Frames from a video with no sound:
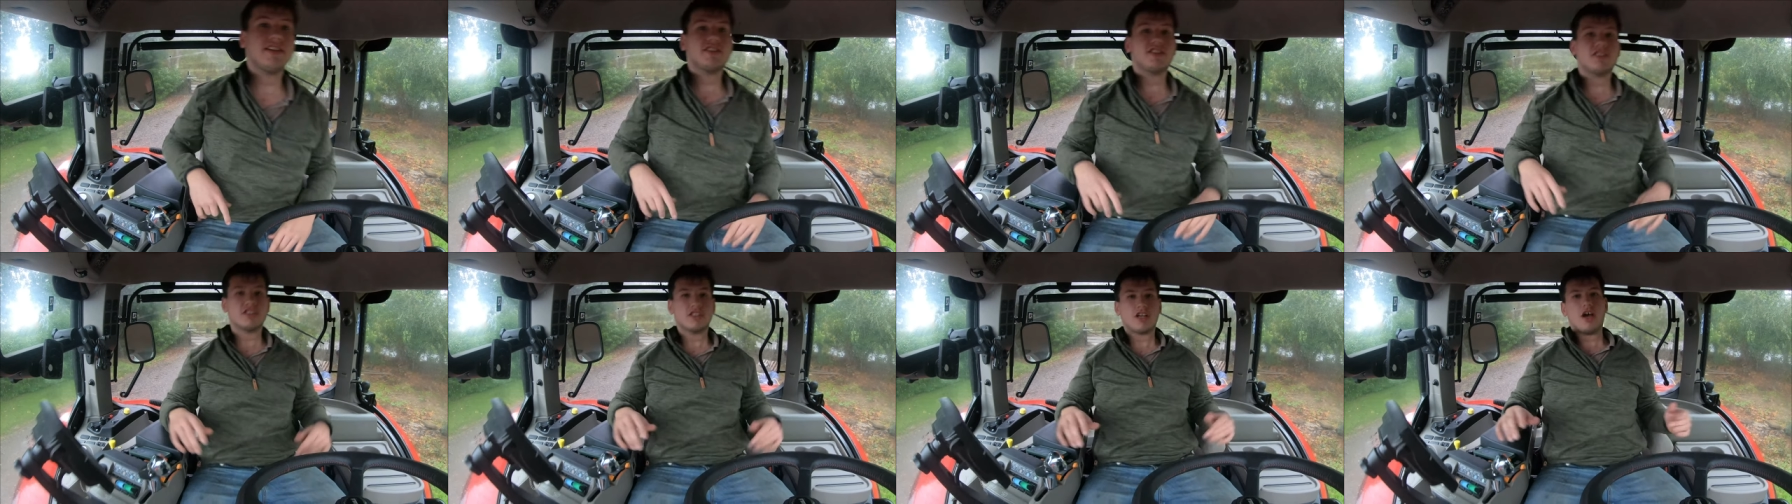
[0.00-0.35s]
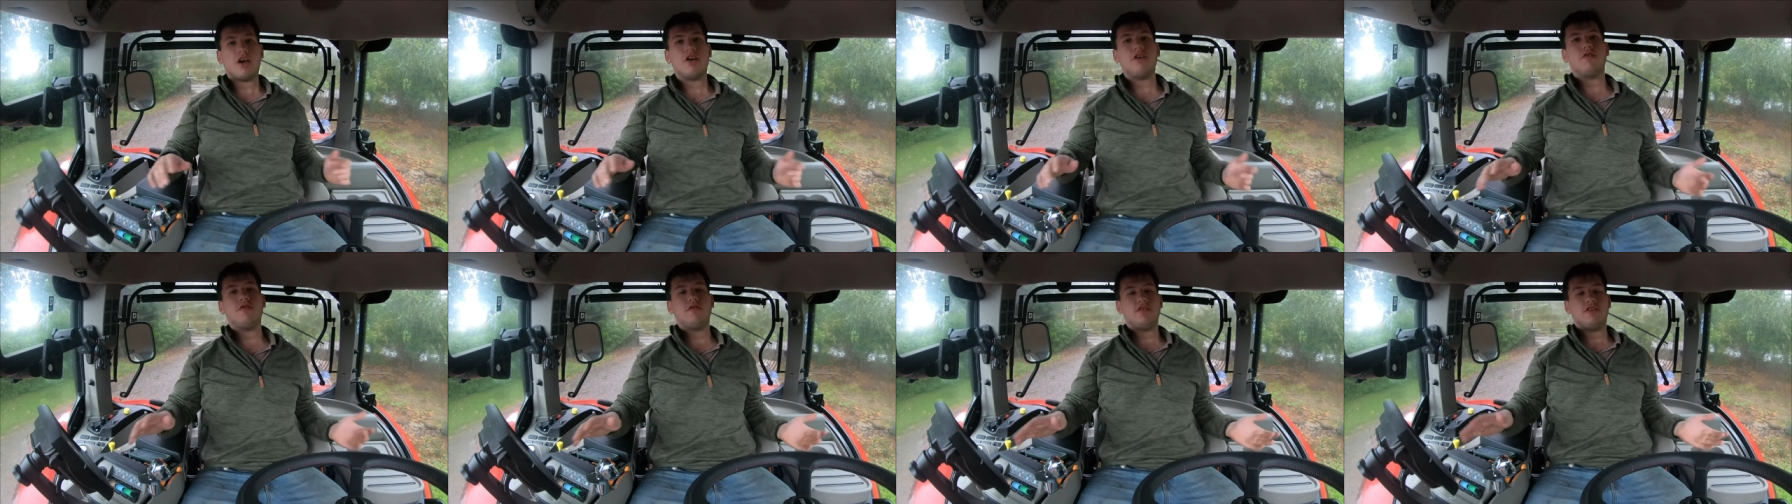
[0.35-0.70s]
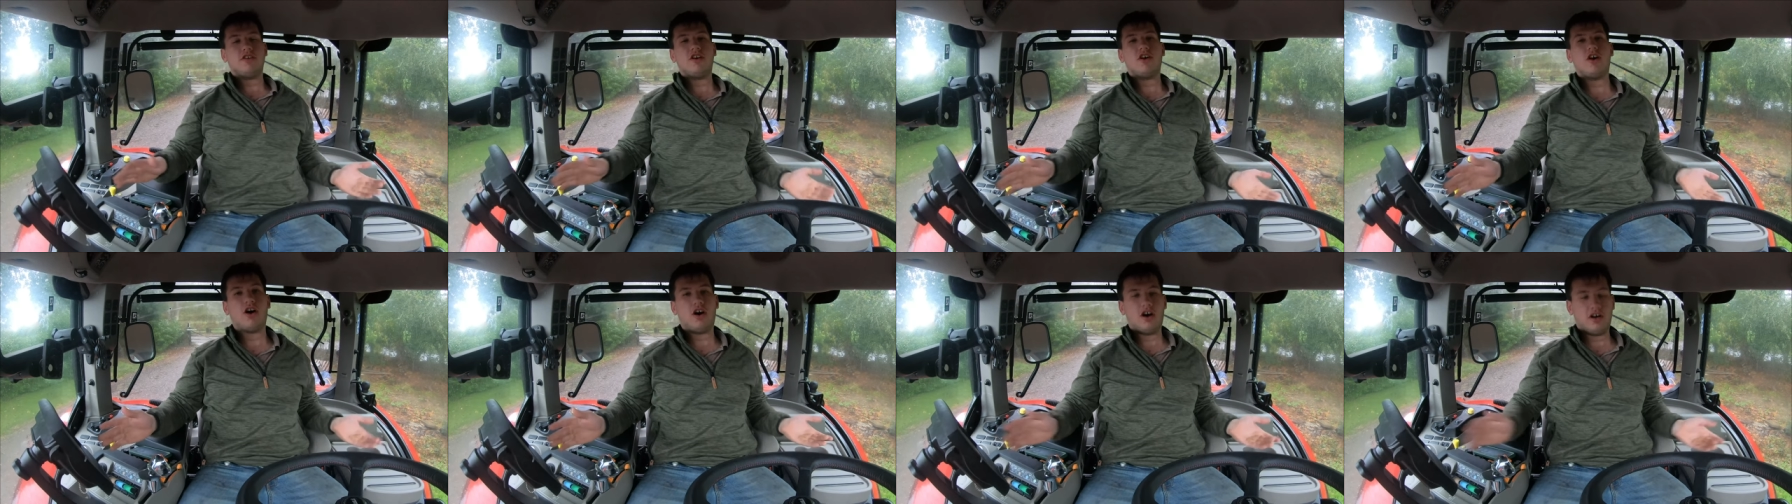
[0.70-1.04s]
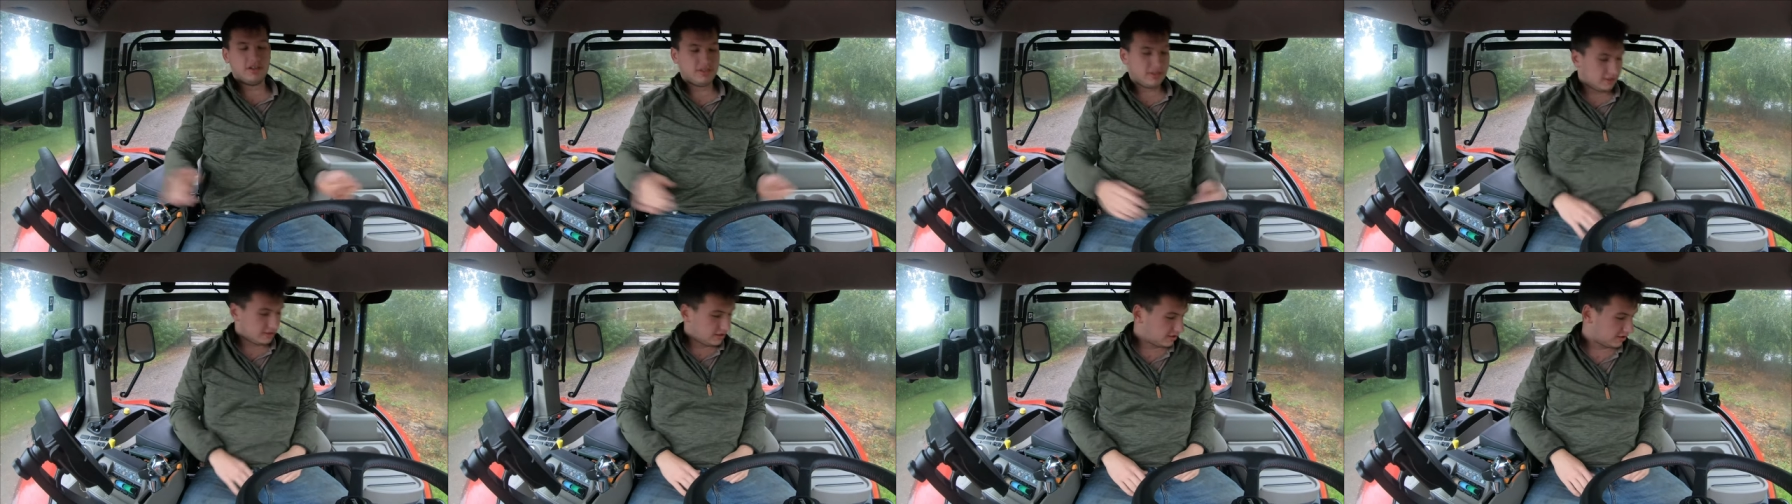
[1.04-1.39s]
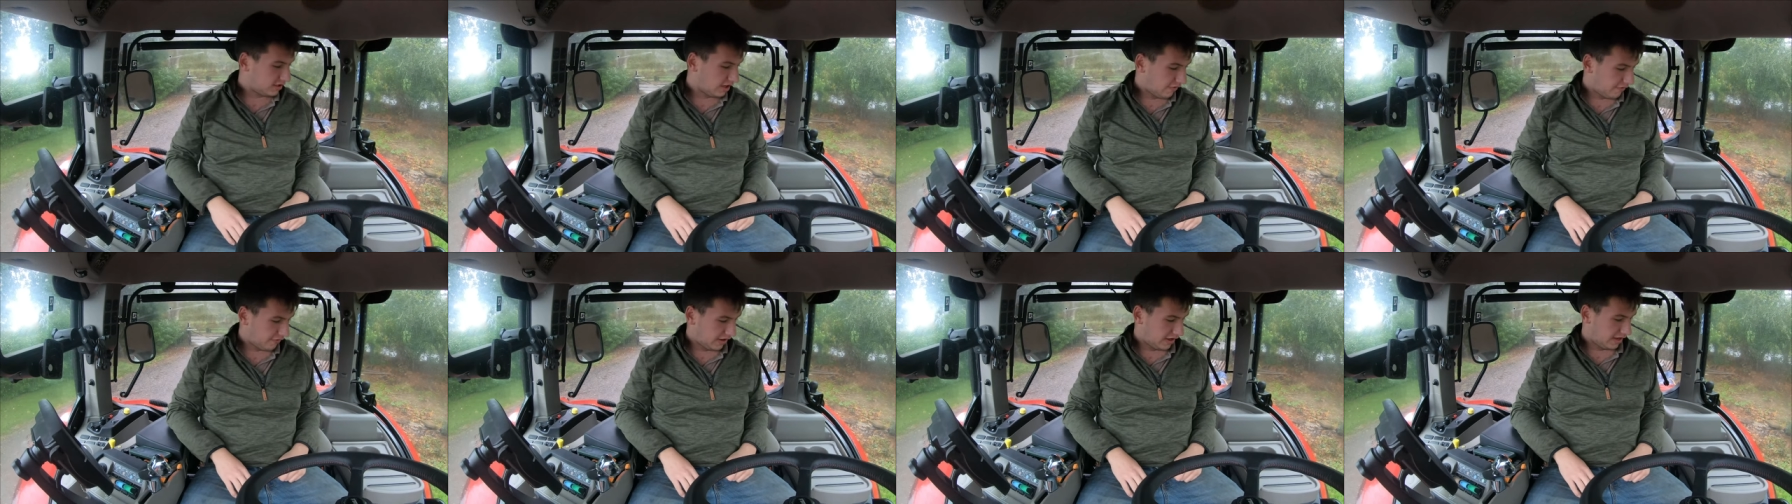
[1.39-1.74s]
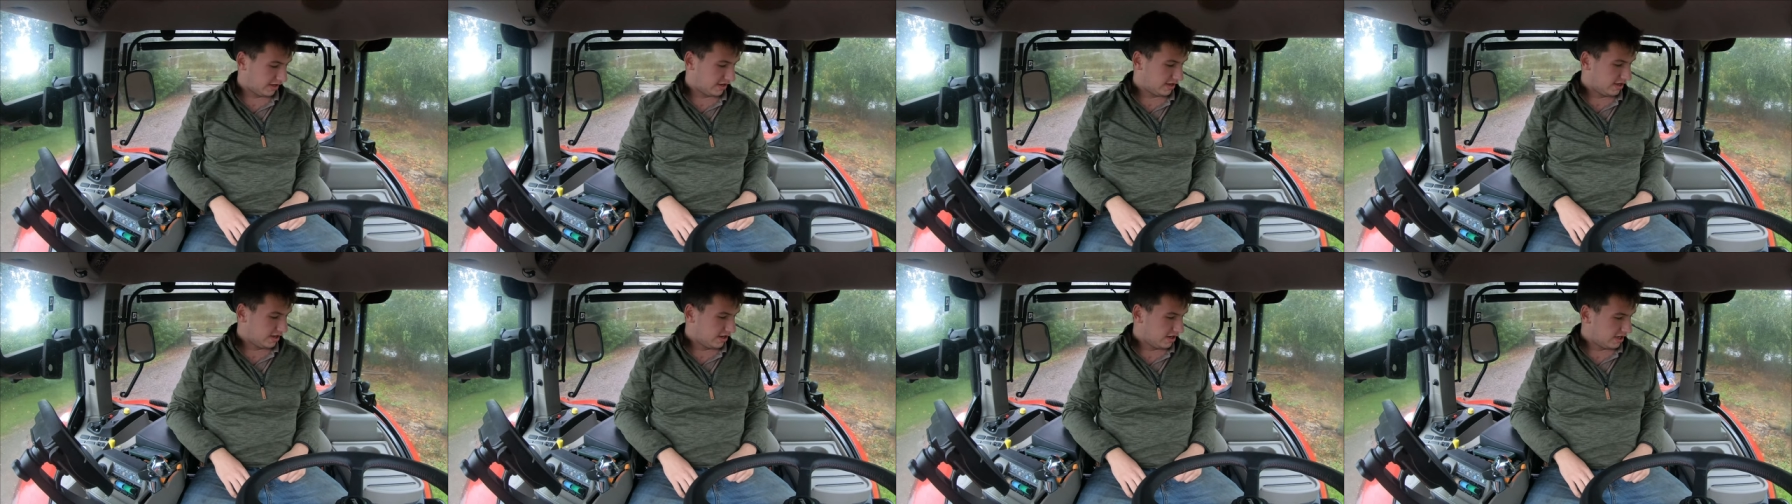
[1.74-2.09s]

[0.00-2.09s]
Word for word: It's so oh, it's just lovely.